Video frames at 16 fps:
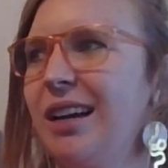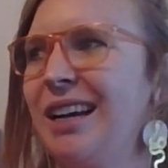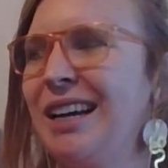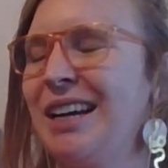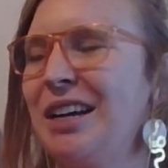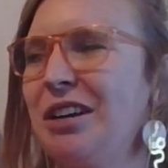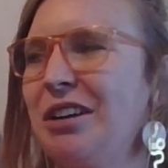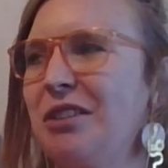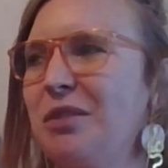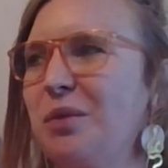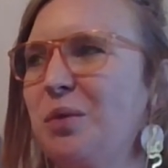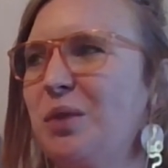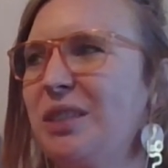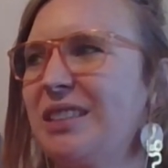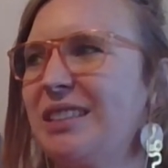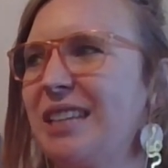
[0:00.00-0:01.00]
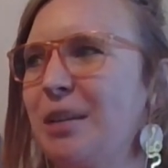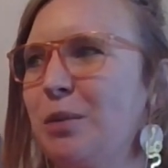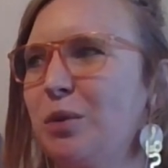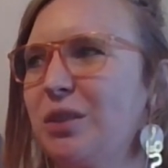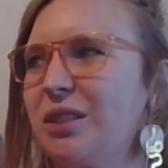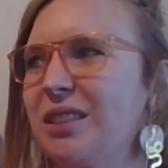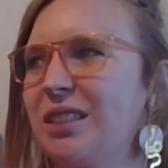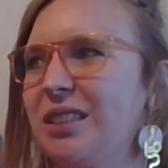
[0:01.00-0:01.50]
uh, was
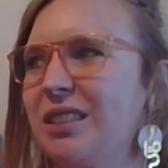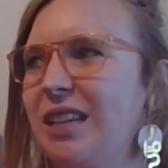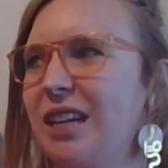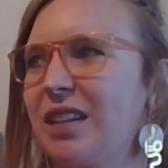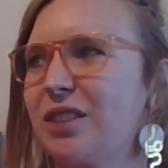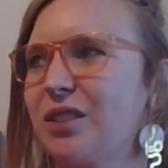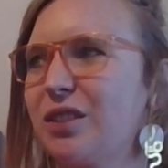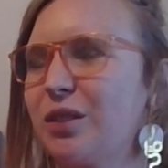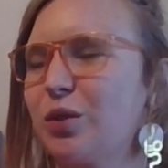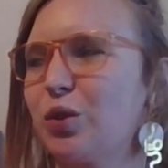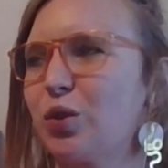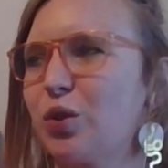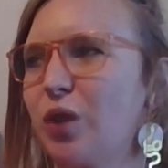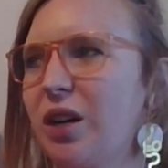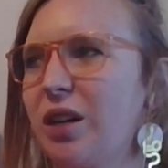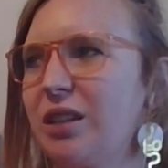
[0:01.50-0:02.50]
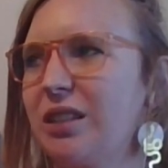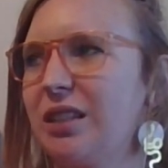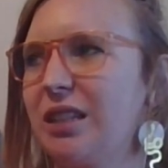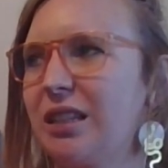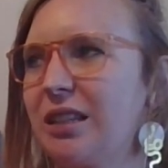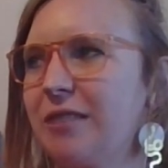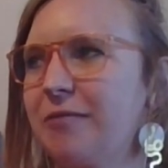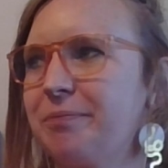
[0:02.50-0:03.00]
able to connect so
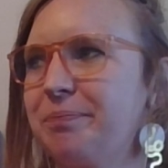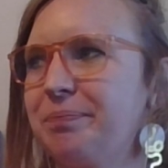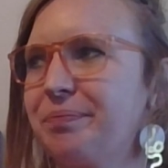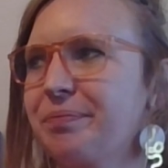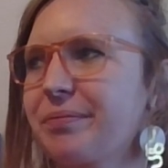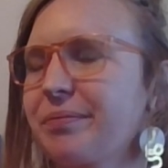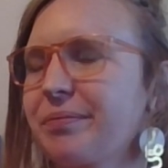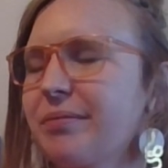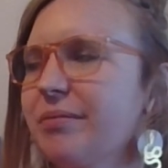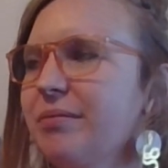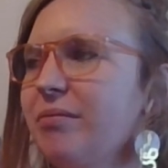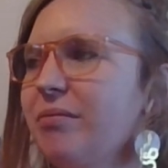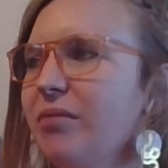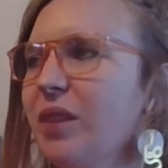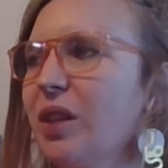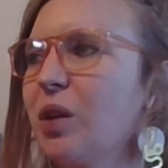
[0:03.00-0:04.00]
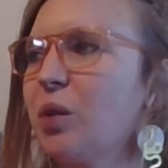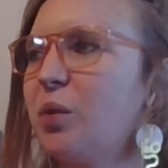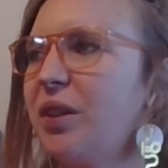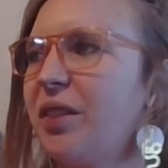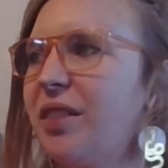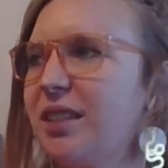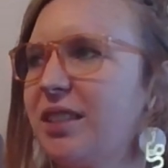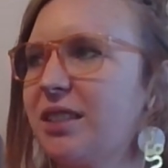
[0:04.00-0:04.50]
strongly
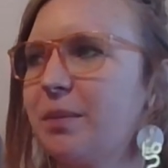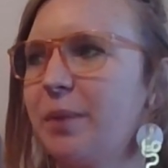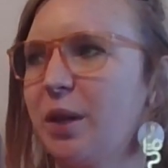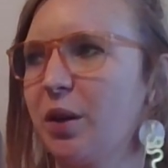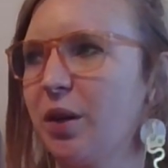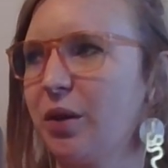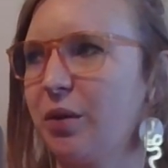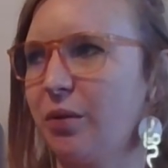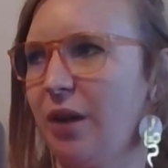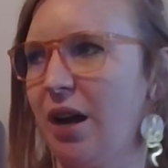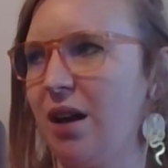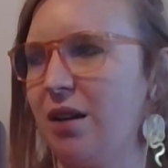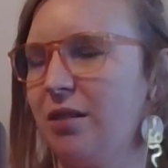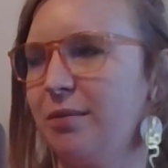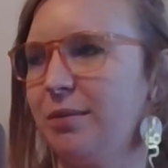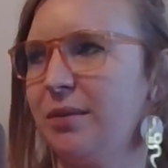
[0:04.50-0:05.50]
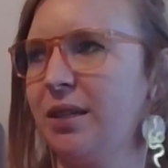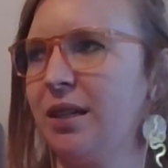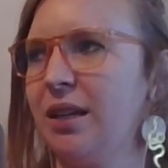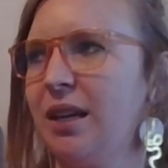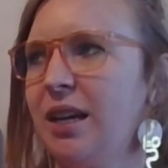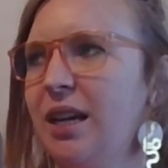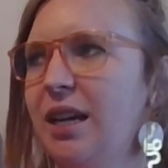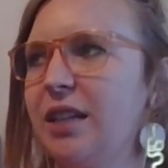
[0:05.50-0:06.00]
with the spirit realm
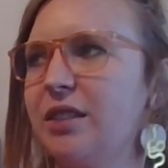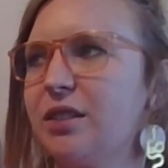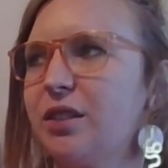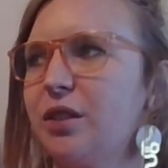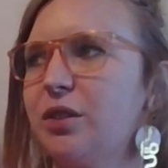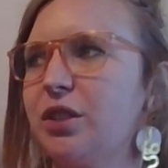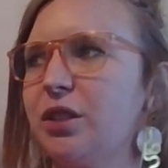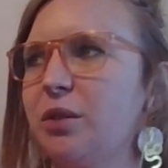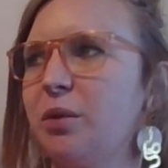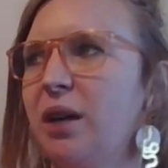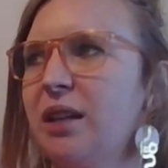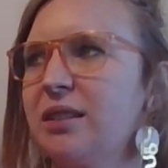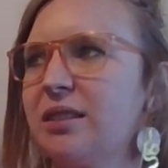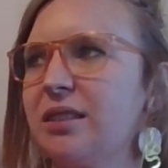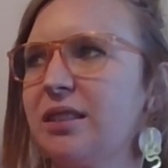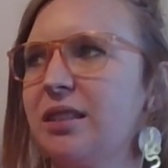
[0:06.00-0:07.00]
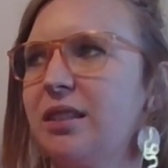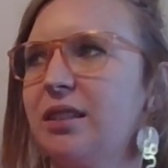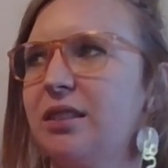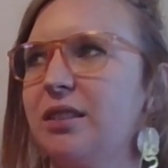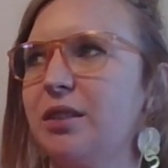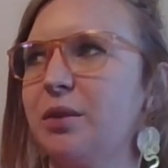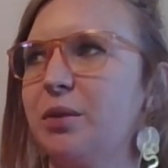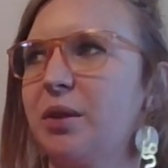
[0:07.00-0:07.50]
and so she wants to
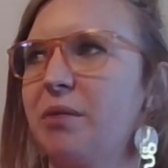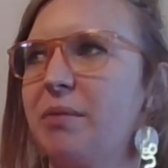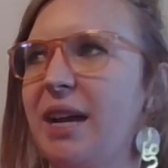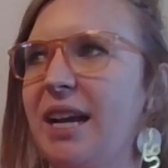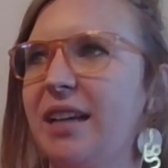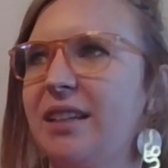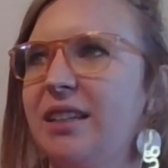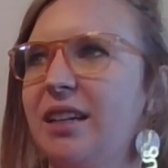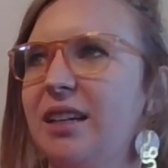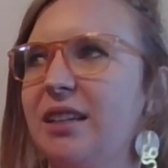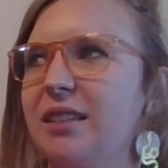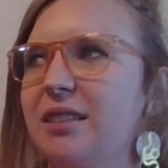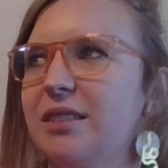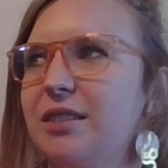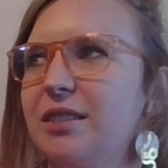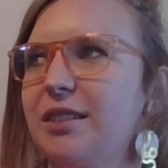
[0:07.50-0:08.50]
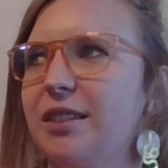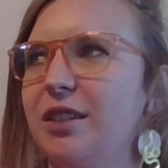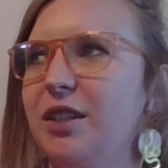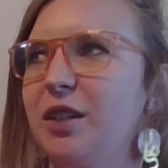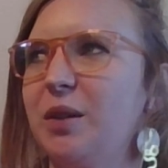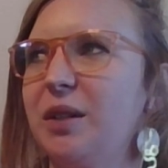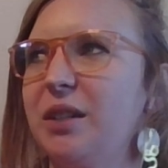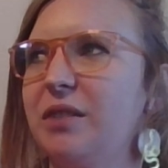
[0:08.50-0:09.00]
to remind us you
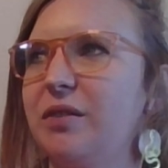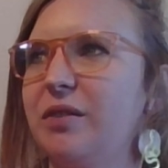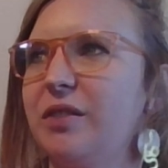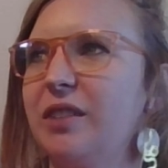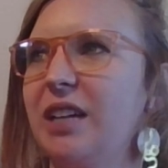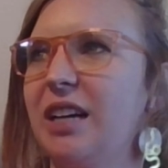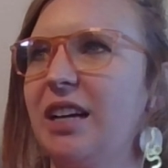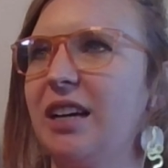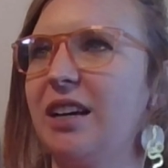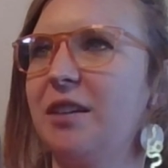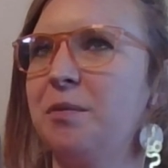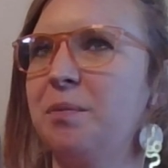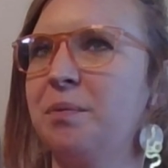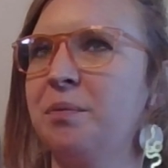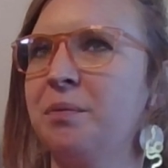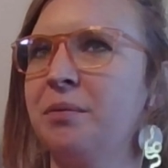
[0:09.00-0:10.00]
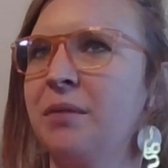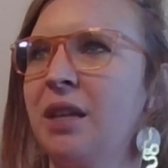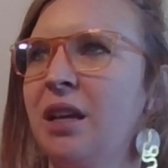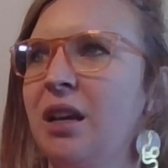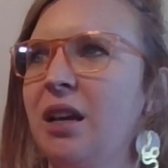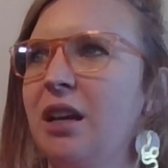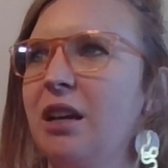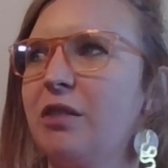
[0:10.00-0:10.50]
know if um,
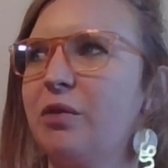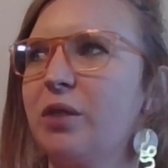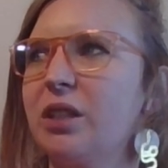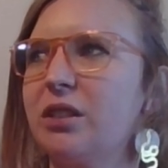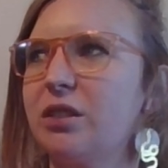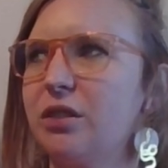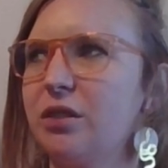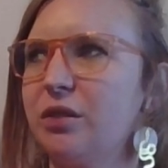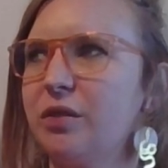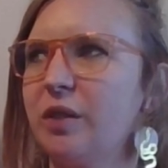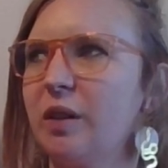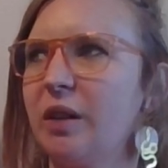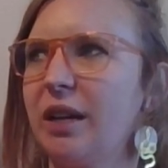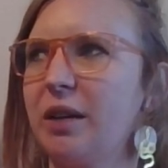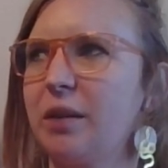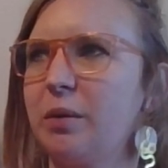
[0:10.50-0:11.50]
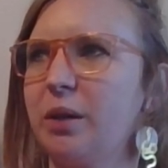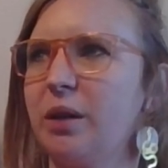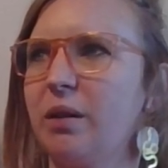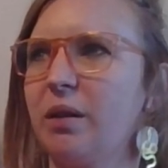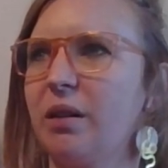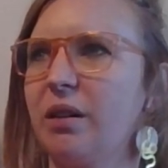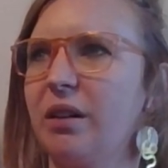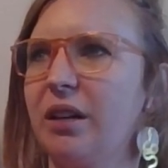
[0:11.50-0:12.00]
if we do feel like we
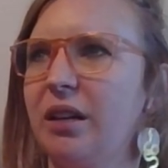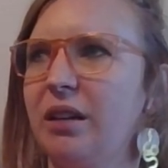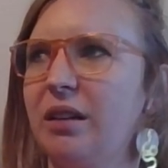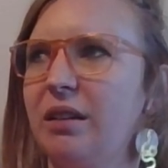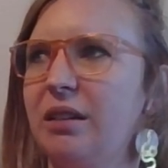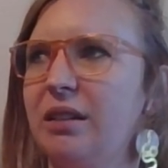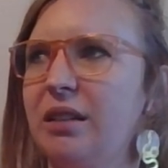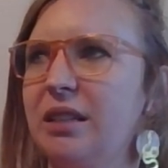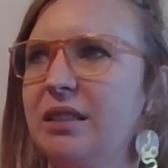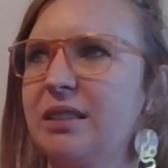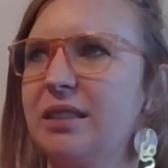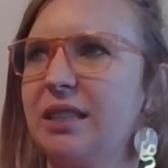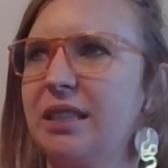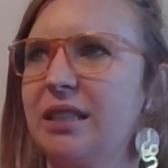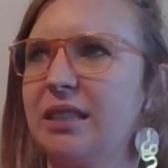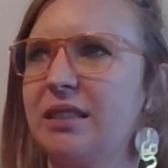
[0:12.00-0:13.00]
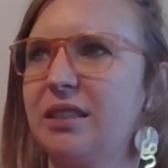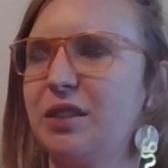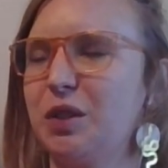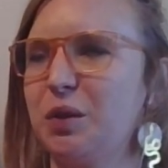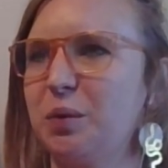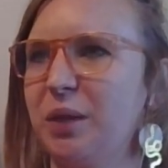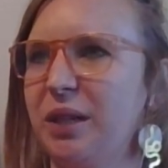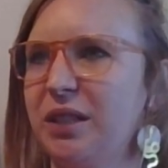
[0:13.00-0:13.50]
are in a sticky
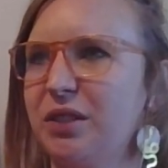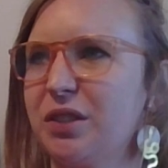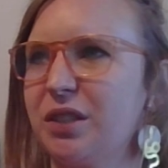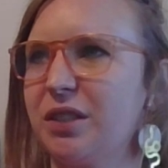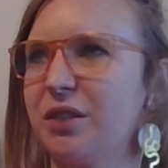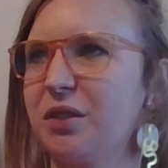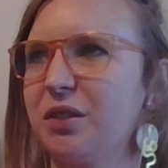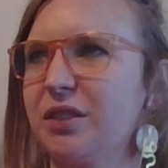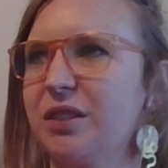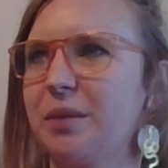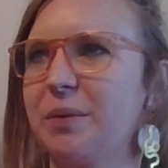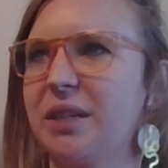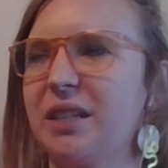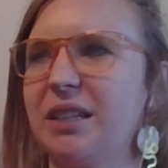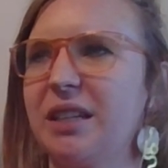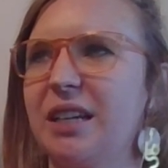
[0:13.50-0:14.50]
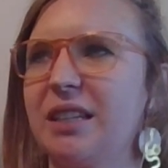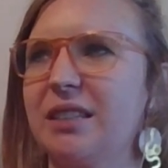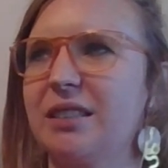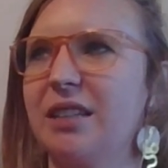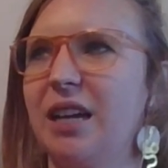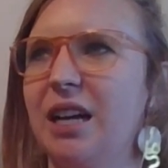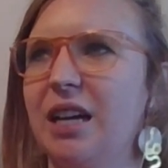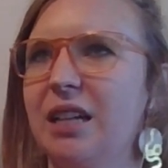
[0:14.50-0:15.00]
situation or something that is
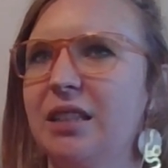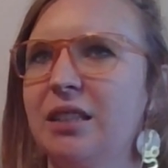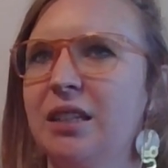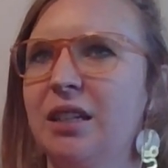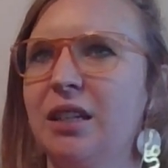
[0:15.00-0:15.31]
not